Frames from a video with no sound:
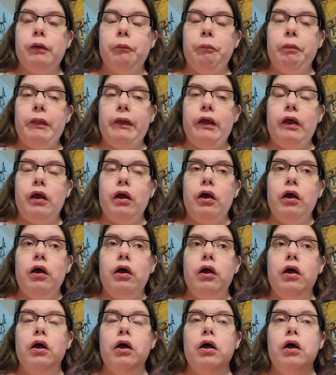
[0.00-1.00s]
something,
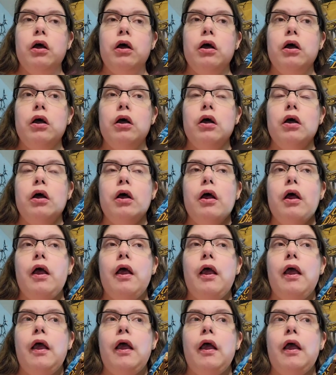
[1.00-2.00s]

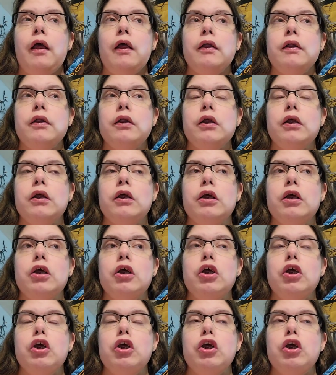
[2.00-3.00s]
and
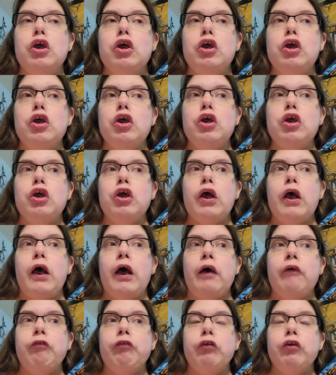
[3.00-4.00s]

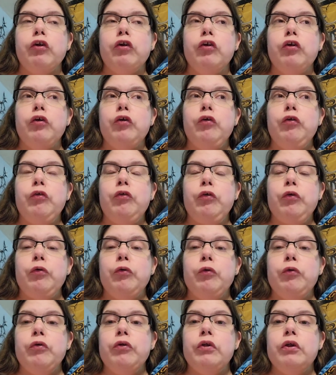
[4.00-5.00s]
after
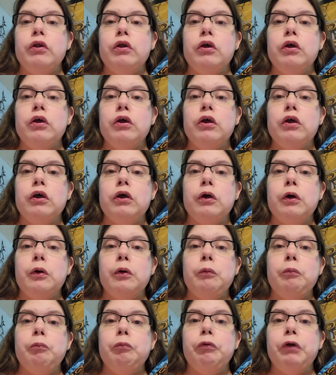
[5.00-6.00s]
Zeus
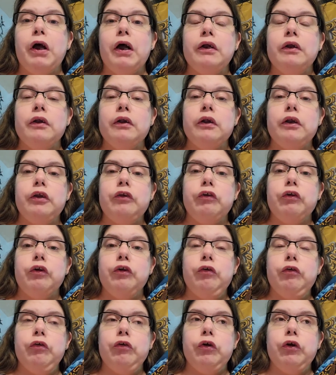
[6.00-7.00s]
practically
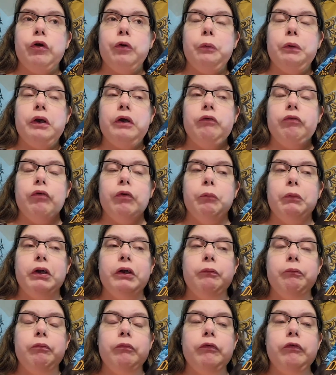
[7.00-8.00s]
turns her away
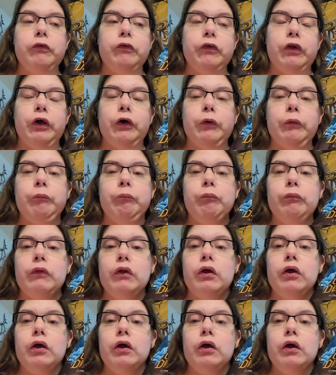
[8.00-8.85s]
from it. So